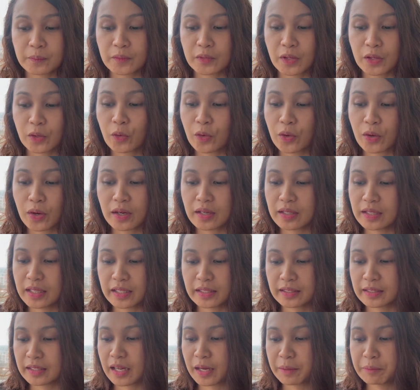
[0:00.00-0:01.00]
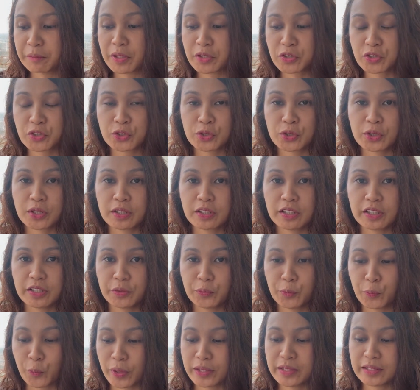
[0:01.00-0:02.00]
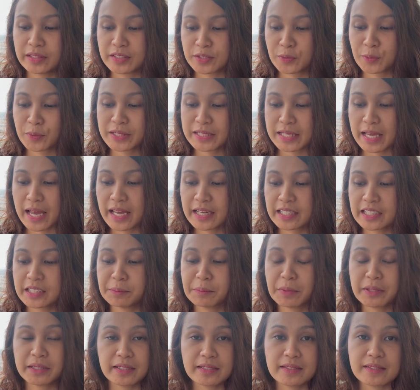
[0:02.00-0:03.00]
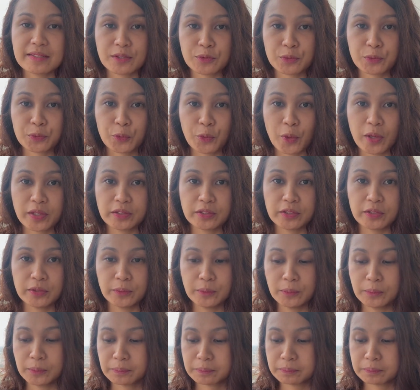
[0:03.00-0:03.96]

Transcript: or like, I'm not sure when this was added, but this is quite new.